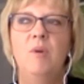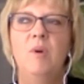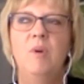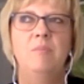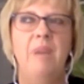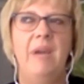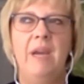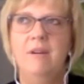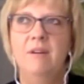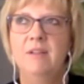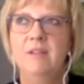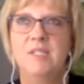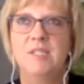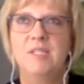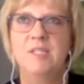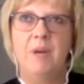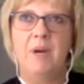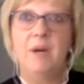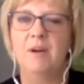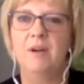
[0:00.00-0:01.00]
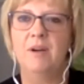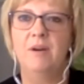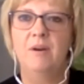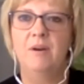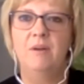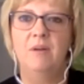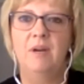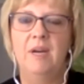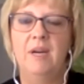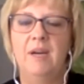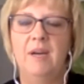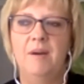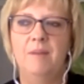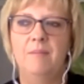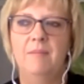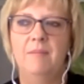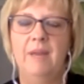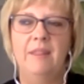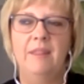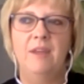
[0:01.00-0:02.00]
When parents borrow,
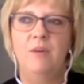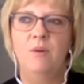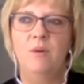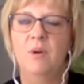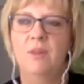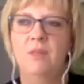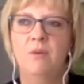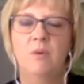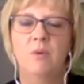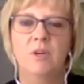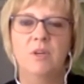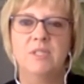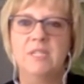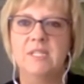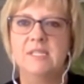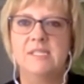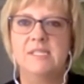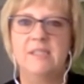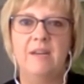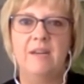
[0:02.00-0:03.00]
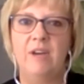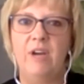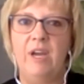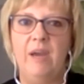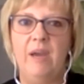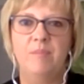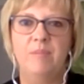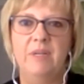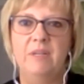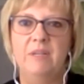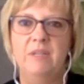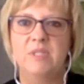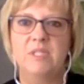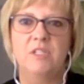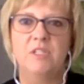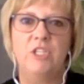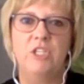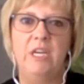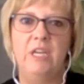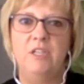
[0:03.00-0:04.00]
I think one of the worst things that ever happened was
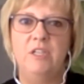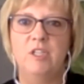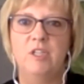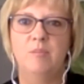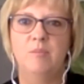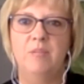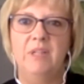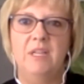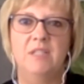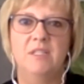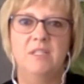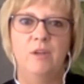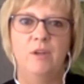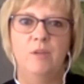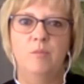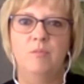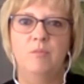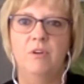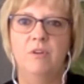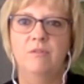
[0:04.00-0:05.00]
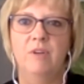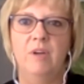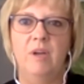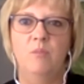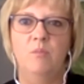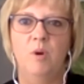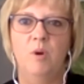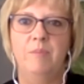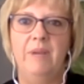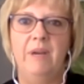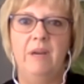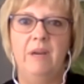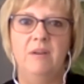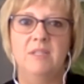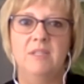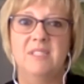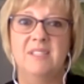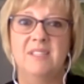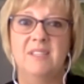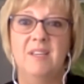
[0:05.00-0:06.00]
the change in the PLUS loan program, where
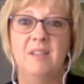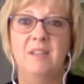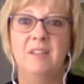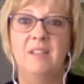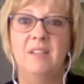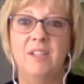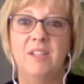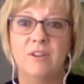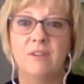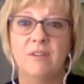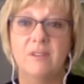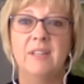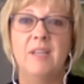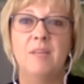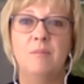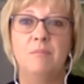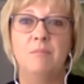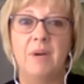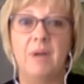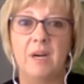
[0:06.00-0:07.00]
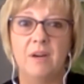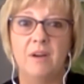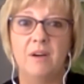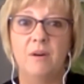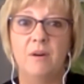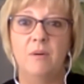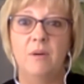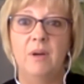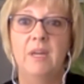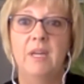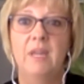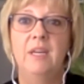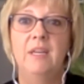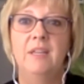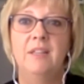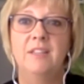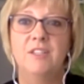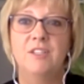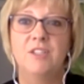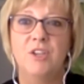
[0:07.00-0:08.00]
parents can literally borrow
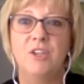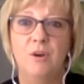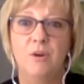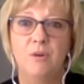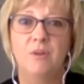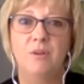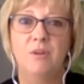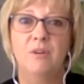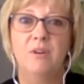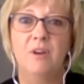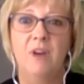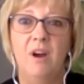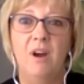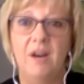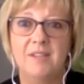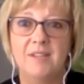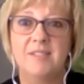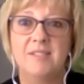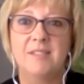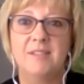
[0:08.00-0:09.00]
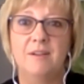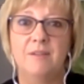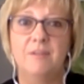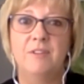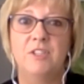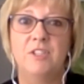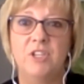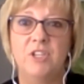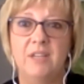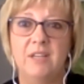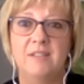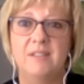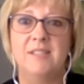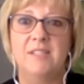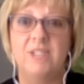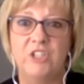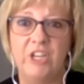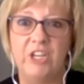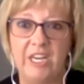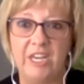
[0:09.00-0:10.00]
the total cost of the child's
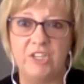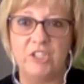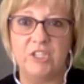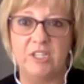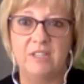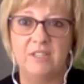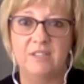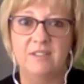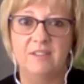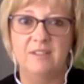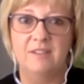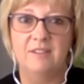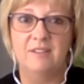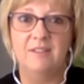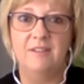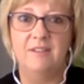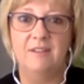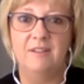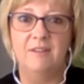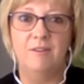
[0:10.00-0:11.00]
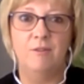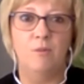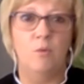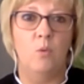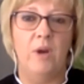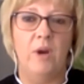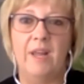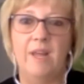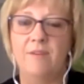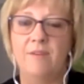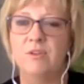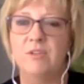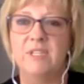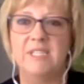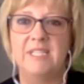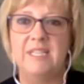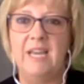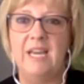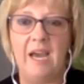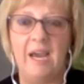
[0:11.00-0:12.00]
education, whatever
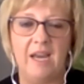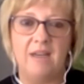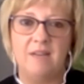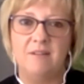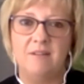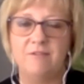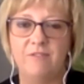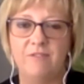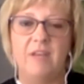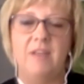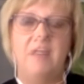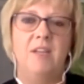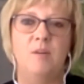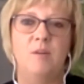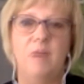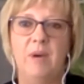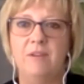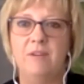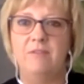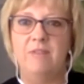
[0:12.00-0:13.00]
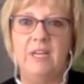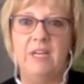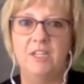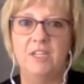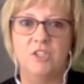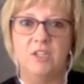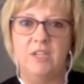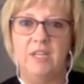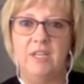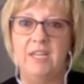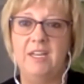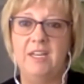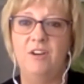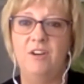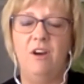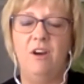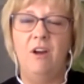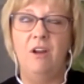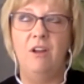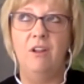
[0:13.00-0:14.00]
is not funded by financial aid. And
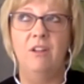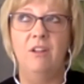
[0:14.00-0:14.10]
